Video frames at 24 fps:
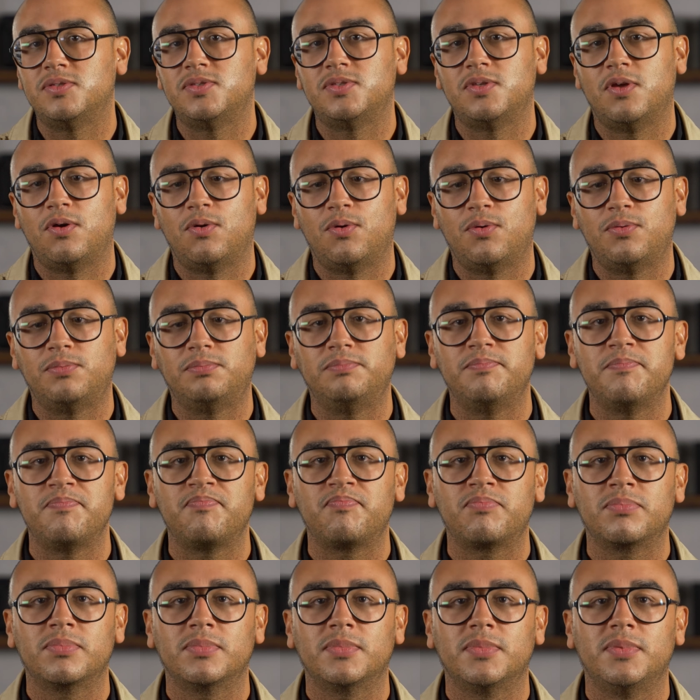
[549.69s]
So
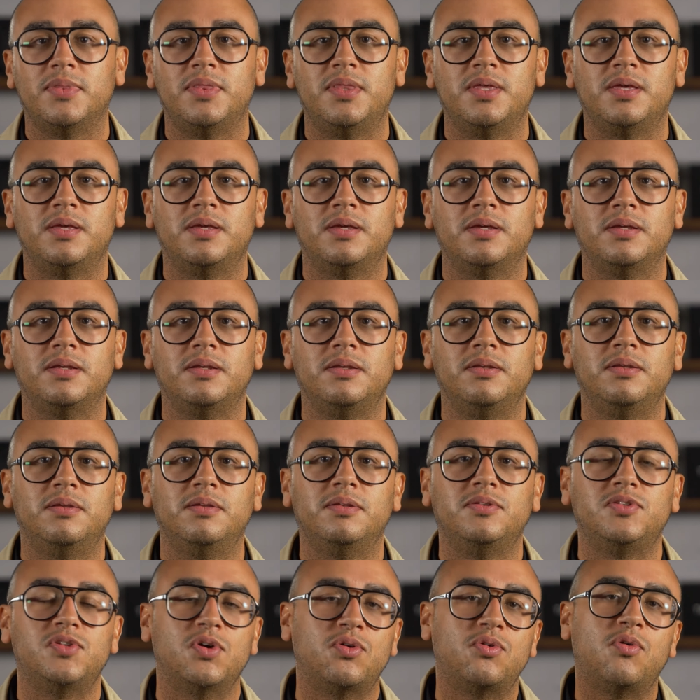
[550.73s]
the
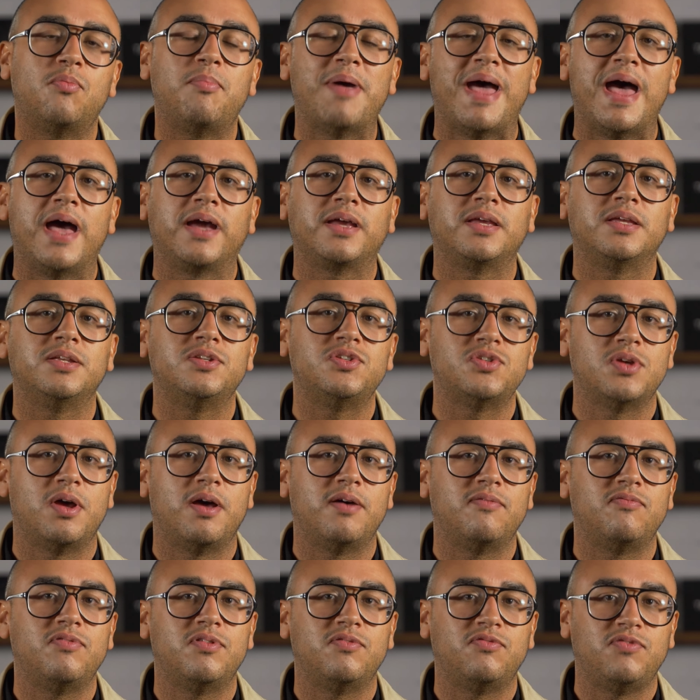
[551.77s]
total package
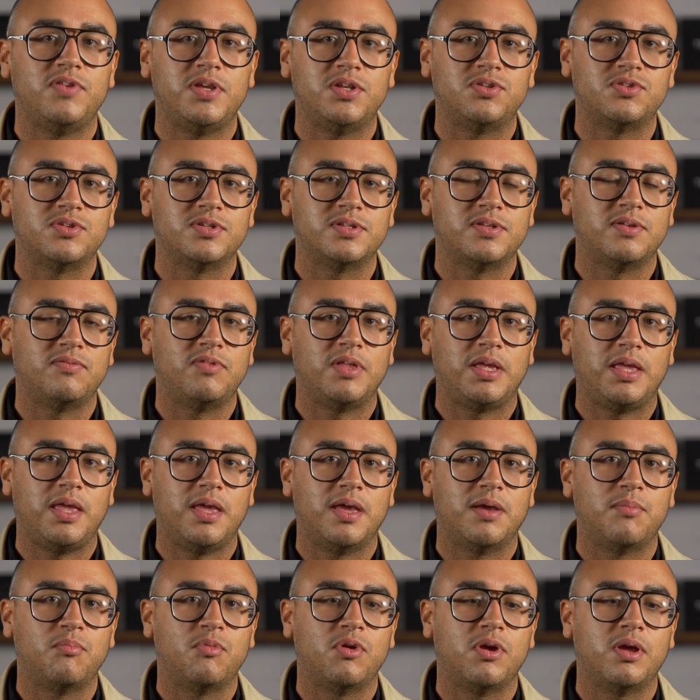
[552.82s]
of the features of the
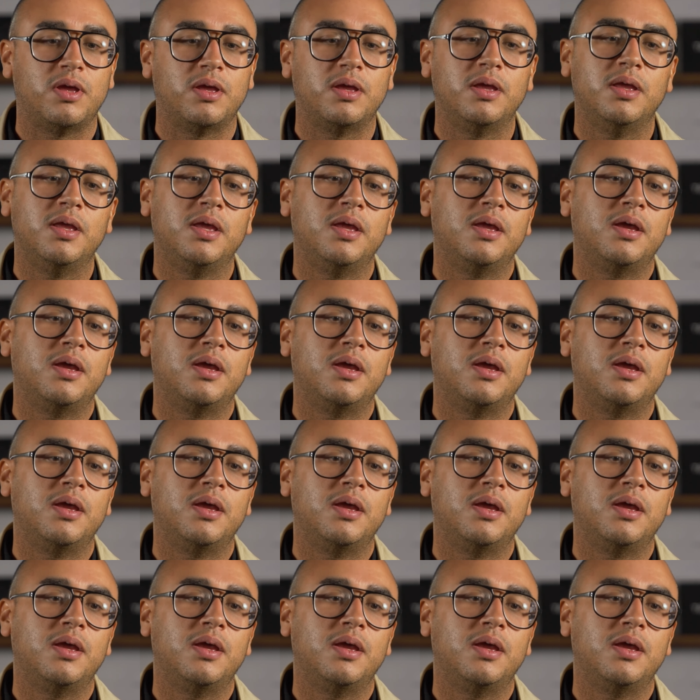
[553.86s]
camera